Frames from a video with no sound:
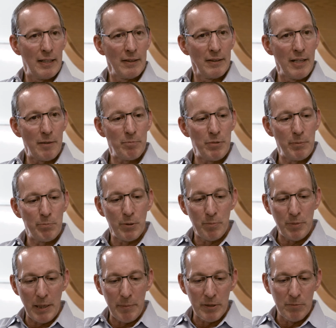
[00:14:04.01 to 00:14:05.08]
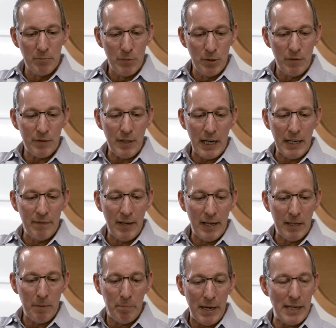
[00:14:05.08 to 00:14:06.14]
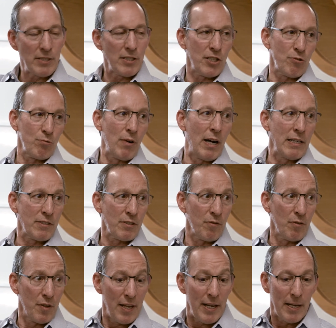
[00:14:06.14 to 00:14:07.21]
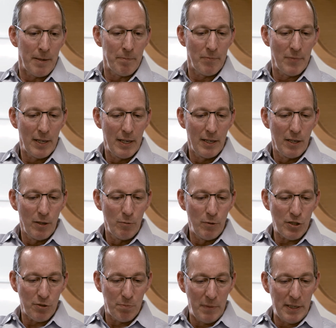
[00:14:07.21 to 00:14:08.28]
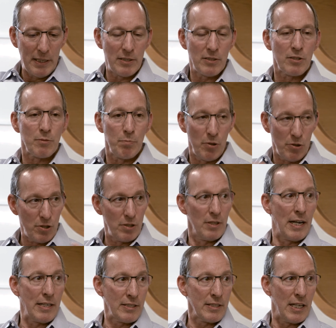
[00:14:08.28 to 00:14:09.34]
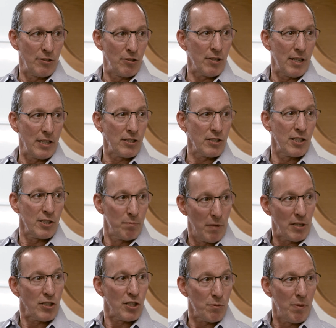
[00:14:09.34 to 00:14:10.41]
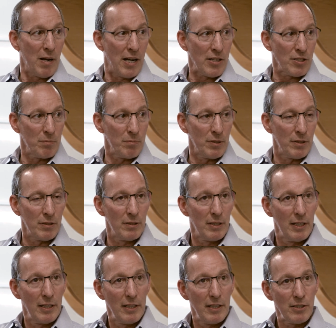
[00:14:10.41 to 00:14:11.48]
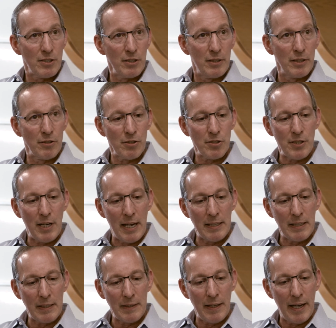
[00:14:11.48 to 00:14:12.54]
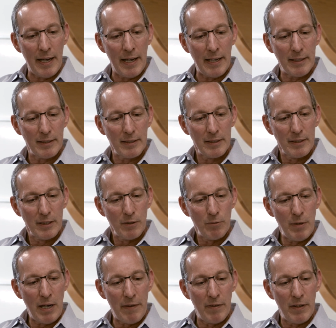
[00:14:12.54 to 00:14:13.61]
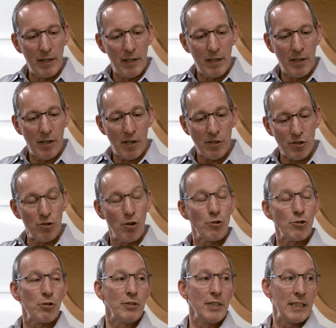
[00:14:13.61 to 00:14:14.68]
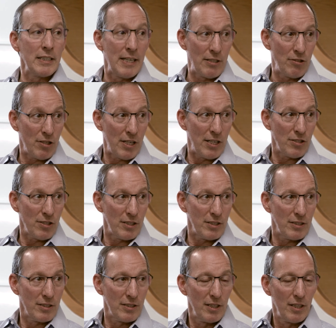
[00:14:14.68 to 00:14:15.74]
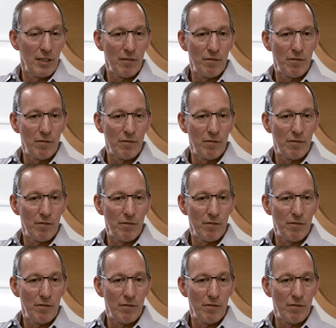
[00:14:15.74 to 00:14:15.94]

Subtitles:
and let people be able to move kind of at a pace that's right for them, which means personalizing education as much as possible. Still understanding that we have a social need in education